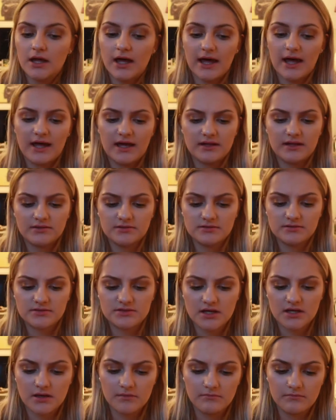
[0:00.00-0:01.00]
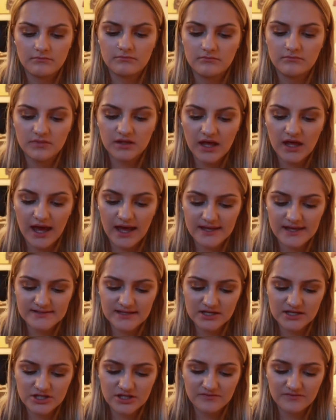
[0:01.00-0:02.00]
and um, yeah, it's
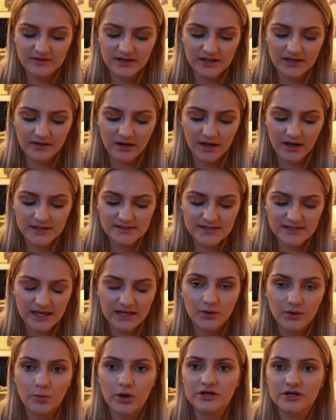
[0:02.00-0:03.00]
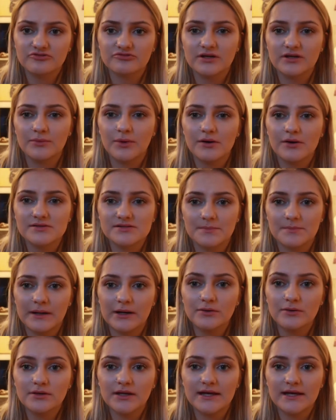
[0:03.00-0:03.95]
actually really nice, and it works really well as a belt.